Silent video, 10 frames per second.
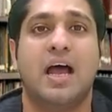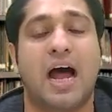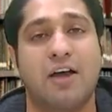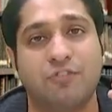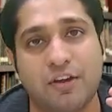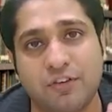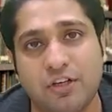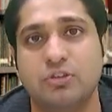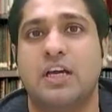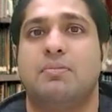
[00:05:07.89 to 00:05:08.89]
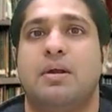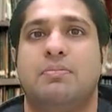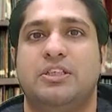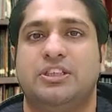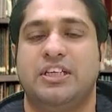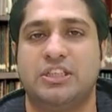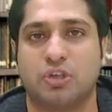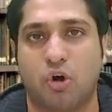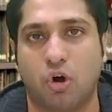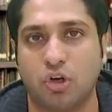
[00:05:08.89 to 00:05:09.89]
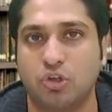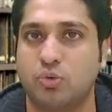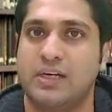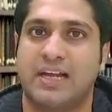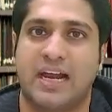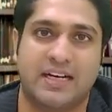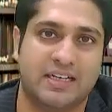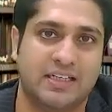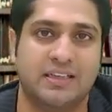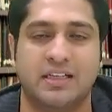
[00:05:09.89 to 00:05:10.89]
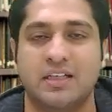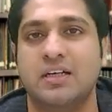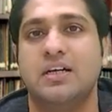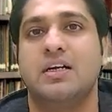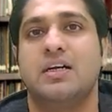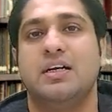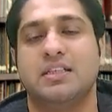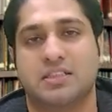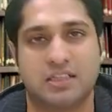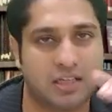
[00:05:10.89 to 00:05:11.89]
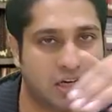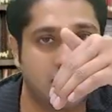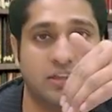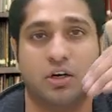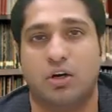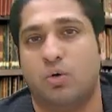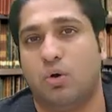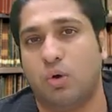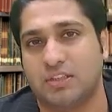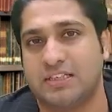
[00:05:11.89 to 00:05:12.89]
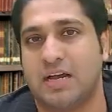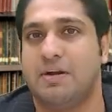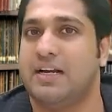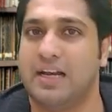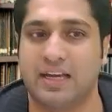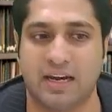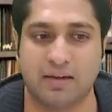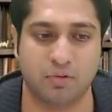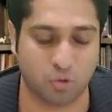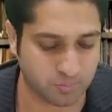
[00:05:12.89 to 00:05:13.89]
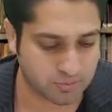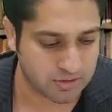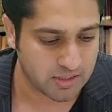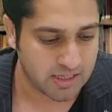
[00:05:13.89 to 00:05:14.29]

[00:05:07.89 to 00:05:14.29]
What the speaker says: I have given you the amendment sheets. All you will get it in the disc, in the WhatsApp and Telegram groups.